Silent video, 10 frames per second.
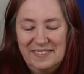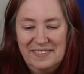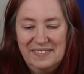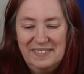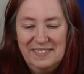
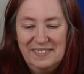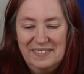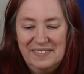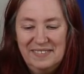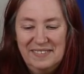
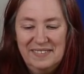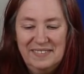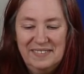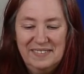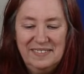
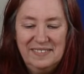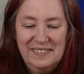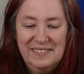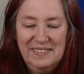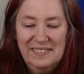
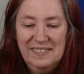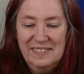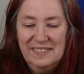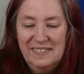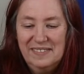
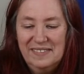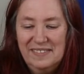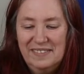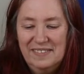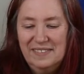
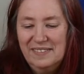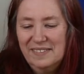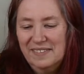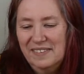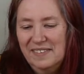
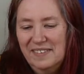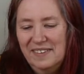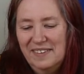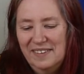(silent)